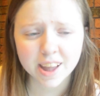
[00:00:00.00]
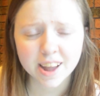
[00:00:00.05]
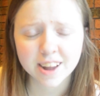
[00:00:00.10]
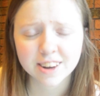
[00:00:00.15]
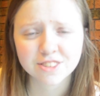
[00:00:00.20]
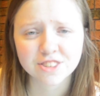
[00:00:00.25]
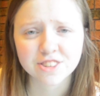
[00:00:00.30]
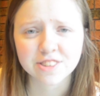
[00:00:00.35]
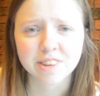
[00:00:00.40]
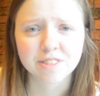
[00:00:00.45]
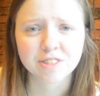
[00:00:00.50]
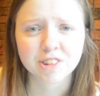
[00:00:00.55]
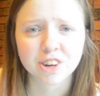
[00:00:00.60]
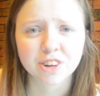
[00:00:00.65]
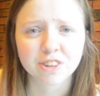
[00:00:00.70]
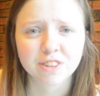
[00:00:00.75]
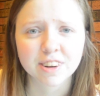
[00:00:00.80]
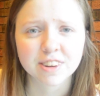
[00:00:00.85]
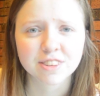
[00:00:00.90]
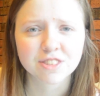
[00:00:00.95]
and just haven't
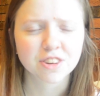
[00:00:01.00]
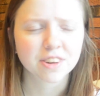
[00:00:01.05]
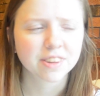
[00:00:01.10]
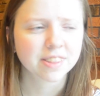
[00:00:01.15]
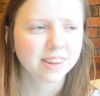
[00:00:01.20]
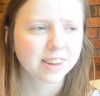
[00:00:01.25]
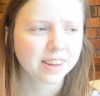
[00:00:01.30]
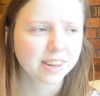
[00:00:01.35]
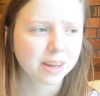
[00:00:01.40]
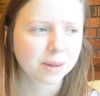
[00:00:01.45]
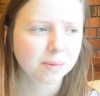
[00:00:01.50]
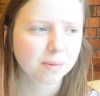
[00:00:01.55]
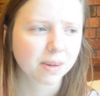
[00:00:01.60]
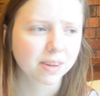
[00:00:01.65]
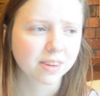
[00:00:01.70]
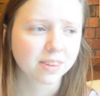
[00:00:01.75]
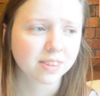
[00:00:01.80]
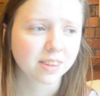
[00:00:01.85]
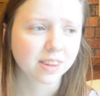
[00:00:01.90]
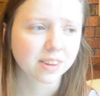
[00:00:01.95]
got around to it. I think it came
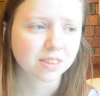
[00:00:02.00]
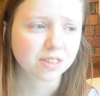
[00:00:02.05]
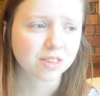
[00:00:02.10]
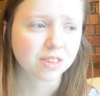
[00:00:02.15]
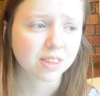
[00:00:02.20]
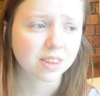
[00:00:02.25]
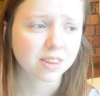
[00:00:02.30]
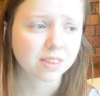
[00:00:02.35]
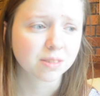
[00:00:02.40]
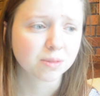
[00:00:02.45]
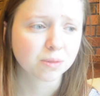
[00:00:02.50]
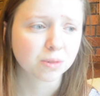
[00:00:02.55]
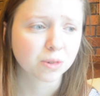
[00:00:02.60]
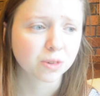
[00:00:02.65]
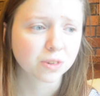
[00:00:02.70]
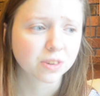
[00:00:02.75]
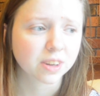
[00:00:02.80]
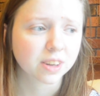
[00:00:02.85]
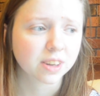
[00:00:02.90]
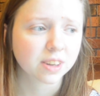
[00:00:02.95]
out in
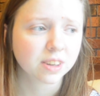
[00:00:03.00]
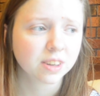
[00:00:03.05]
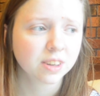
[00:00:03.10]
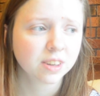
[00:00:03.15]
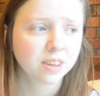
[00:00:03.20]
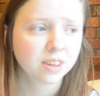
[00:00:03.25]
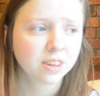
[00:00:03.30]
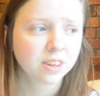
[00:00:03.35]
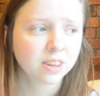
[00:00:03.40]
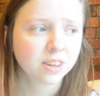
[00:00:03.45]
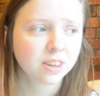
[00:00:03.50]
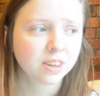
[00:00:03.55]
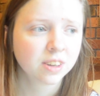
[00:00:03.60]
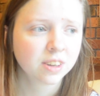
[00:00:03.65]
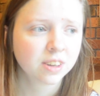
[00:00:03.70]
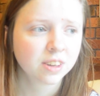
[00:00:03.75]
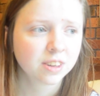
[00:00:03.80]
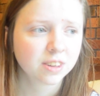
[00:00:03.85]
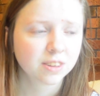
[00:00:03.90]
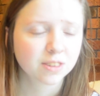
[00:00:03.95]
2014,
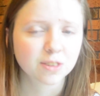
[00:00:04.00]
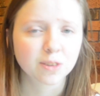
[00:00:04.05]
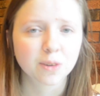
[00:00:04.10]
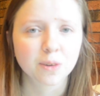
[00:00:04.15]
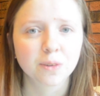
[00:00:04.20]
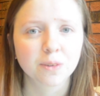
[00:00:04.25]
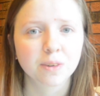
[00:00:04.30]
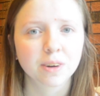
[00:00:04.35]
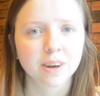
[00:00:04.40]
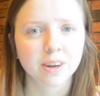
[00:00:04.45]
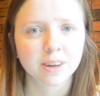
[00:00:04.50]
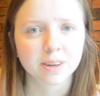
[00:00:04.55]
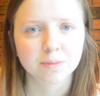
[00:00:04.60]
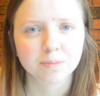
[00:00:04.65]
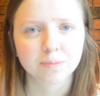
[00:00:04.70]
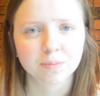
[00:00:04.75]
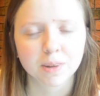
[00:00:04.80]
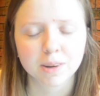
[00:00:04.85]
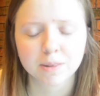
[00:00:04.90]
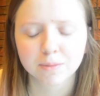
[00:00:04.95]
so
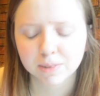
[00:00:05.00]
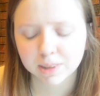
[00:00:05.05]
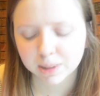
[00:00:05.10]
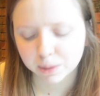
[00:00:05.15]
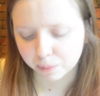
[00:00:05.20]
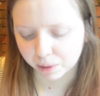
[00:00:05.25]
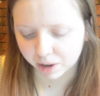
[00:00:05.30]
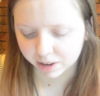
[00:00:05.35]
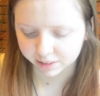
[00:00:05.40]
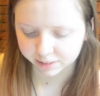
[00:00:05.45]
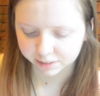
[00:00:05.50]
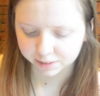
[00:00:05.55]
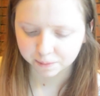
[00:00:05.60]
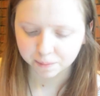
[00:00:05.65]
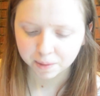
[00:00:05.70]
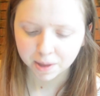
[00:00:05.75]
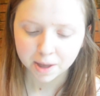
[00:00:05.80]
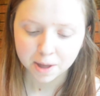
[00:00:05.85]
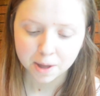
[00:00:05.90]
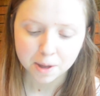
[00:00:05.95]
I'm really behind.
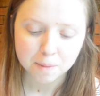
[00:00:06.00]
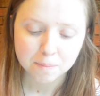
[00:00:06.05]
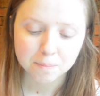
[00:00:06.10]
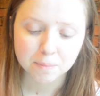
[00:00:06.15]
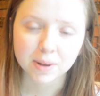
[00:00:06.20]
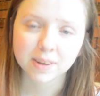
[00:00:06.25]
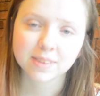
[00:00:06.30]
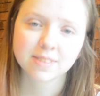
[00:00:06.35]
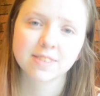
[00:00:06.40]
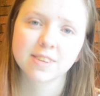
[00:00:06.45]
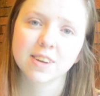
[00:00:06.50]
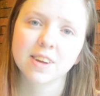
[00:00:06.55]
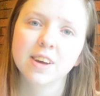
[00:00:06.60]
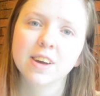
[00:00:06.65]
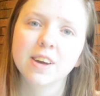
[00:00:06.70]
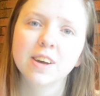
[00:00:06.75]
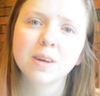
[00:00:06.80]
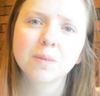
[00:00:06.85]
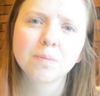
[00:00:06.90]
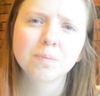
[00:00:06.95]
But
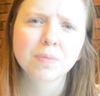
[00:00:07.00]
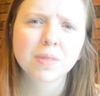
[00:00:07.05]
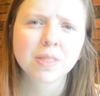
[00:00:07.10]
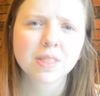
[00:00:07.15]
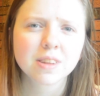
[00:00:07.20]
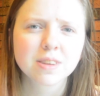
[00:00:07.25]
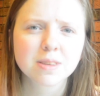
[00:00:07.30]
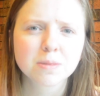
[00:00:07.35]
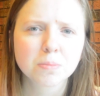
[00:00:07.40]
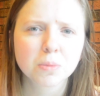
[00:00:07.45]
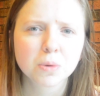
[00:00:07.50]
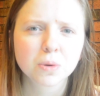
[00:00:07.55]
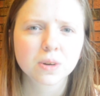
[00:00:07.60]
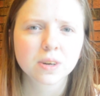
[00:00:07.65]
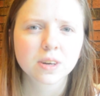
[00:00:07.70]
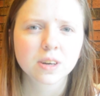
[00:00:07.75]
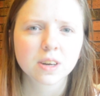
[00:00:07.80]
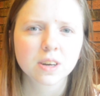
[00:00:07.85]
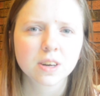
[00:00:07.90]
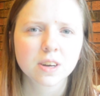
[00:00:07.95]
this
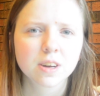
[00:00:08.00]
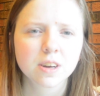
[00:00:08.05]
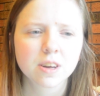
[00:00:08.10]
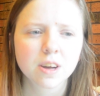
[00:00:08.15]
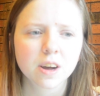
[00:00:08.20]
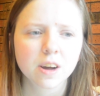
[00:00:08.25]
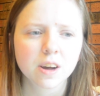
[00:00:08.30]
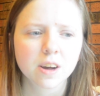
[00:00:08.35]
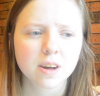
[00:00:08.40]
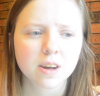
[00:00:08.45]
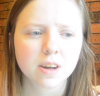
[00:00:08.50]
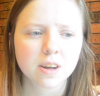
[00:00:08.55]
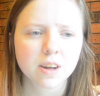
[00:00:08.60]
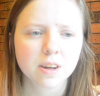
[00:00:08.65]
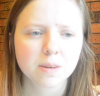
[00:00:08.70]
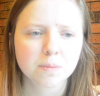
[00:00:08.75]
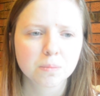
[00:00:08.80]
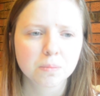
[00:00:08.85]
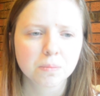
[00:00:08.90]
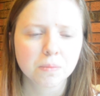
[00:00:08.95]
book,
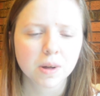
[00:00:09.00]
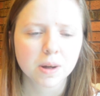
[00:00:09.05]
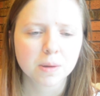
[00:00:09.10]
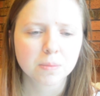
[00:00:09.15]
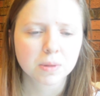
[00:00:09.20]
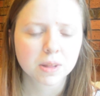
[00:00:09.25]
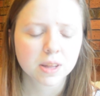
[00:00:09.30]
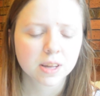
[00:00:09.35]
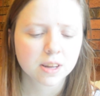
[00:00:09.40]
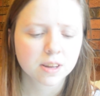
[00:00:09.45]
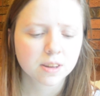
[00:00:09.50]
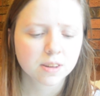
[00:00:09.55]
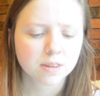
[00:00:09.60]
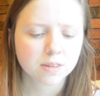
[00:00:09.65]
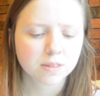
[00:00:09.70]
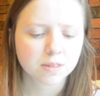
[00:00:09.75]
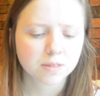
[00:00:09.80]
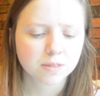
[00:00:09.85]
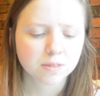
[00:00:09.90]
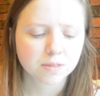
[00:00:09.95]
I
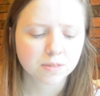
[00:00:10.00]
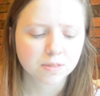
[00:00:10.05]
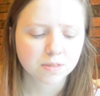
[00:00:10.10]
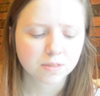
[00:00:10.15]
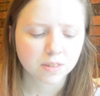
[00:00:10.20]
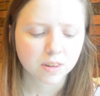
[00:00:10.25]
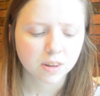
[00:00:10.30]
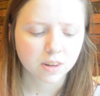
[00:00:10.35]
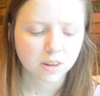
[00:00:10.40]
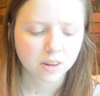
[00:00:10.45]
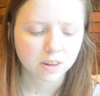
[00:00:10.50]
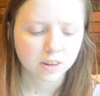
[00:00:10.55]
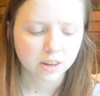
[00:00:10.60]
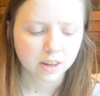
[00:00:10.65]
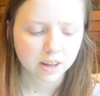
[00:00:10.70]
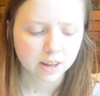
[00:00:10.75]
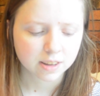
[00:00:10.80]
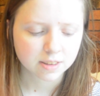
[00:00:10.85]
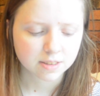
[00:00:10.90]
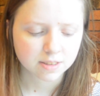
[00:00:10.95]
believe,
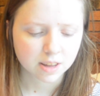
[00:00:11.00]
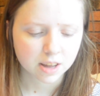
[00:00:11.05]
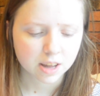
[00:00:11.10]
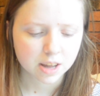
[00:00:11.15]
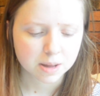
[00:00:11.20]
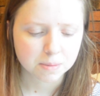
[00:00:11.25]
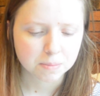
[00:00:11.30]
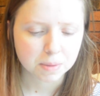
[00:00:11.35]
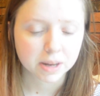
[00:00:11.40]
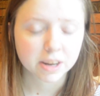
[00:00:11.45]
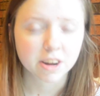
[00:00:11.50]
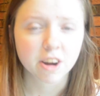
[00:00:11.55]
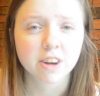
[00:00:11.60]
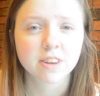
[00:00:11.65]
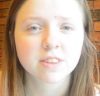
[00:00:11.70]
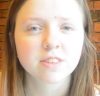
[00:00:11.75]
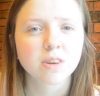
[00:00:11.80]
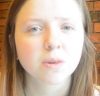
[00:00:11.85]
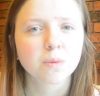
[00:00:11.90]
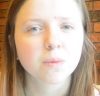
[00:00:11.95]
has a main
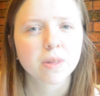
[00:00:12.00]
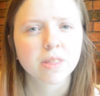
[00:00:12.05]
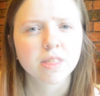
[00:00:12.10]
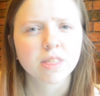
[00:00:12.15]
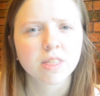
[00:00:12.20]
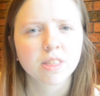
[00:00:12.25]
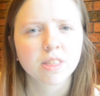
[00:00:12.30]
character with